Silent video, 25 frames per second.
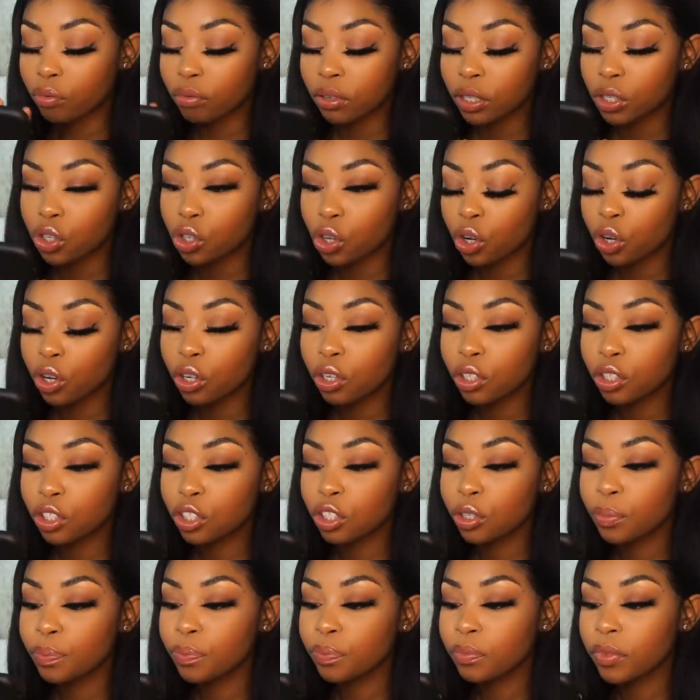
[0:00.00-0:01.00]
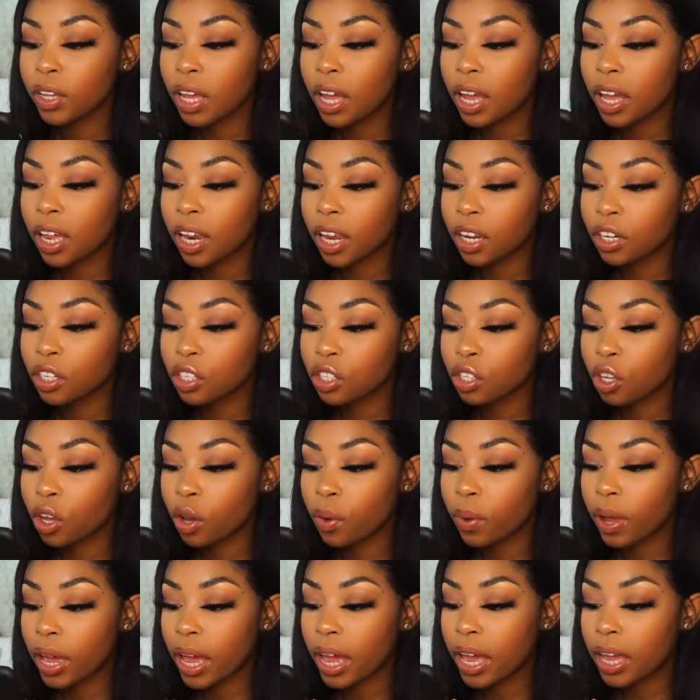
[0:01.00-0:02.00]
retouch. And I just
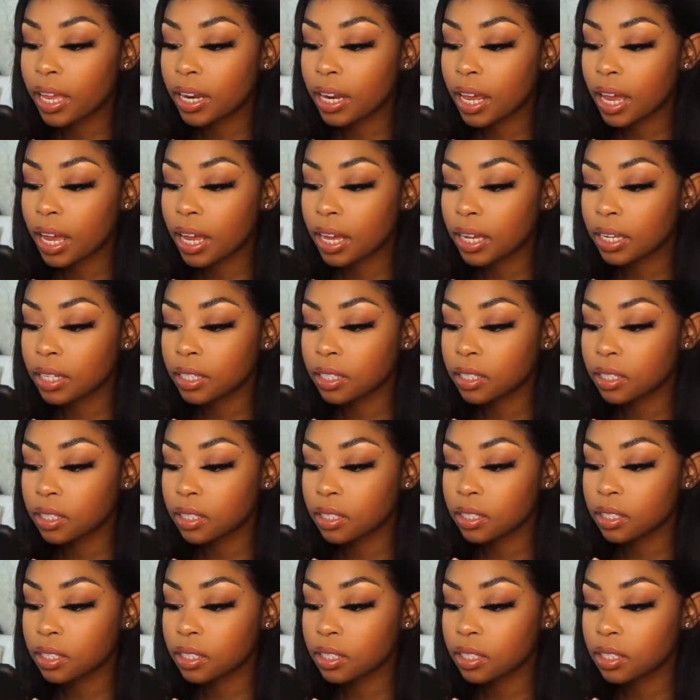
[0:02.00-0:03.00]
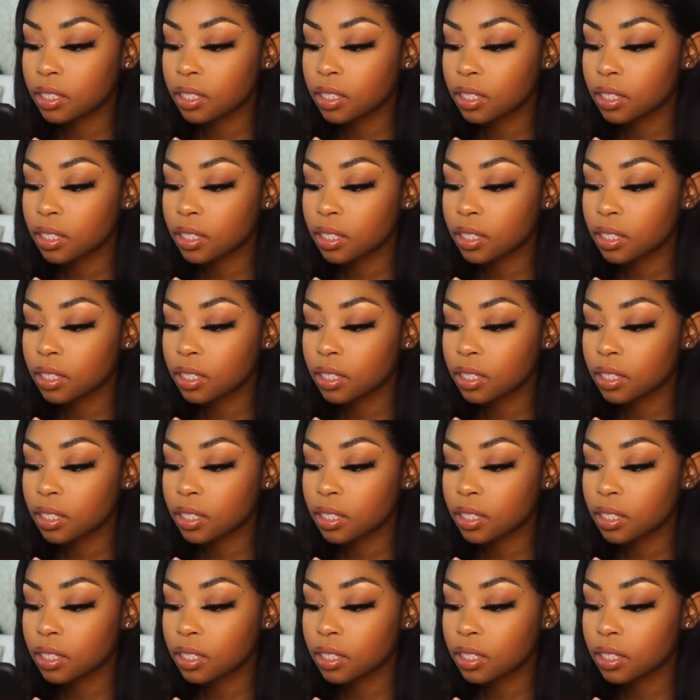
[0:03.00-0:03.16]
go ahead and